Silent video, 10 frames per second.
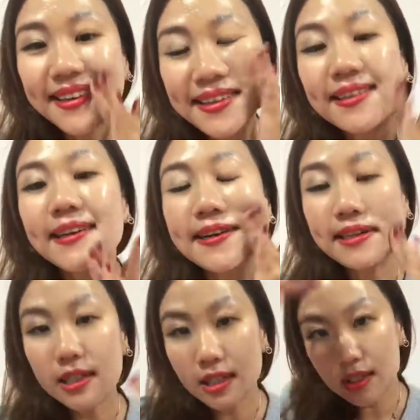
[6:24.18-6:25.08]
Alright.
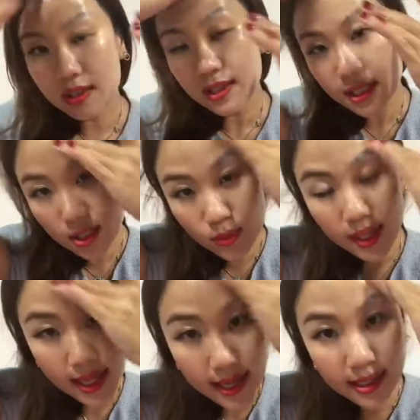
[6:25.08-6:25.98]
So this
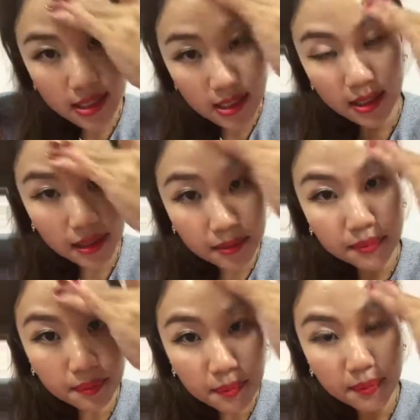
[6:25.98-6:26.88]
one has
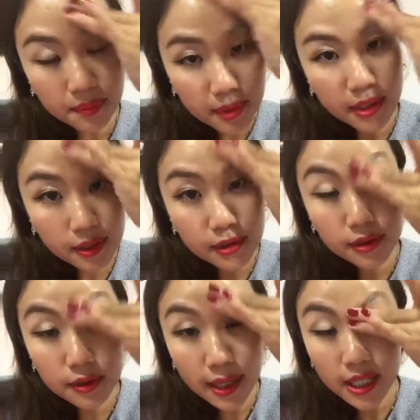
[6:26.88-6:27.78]

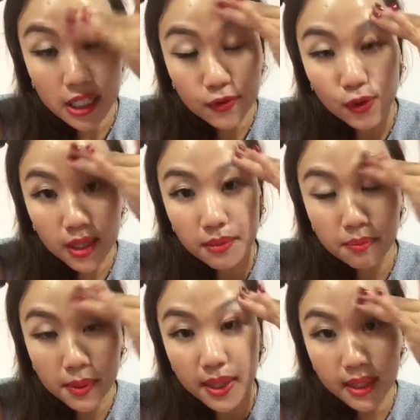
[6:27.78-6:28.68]
little
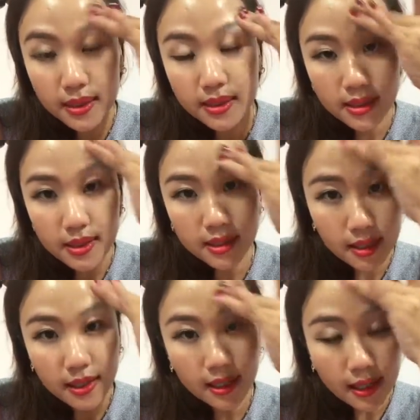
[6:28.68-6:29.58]
exfoliant beads.
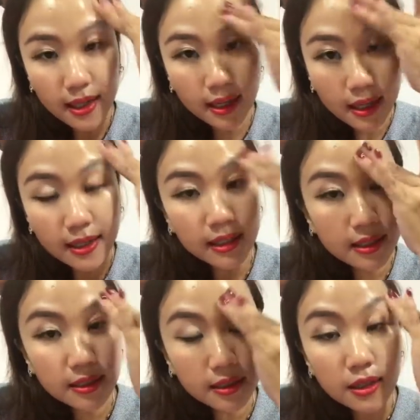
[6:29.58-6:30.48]
And
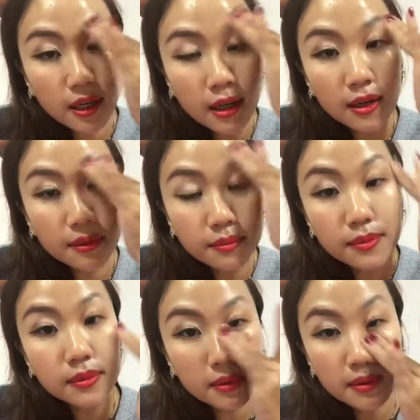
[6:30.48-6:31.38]
there's a...
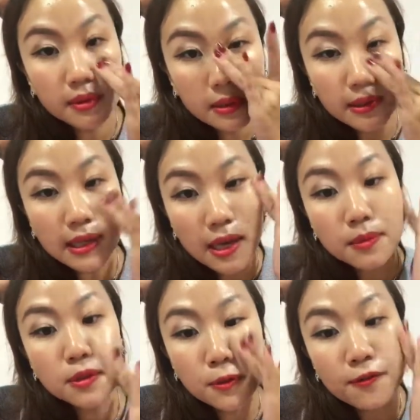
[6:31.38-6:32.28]
it
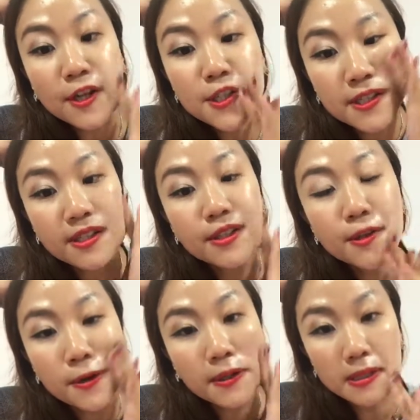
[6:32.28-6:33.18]
helps to freshen
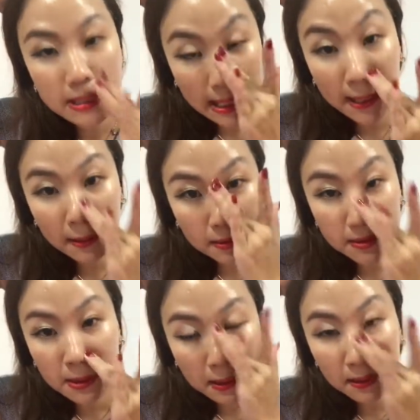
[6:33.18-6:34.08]
your skin
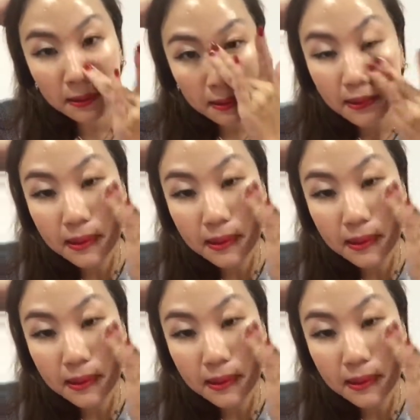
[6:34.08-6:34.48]
also.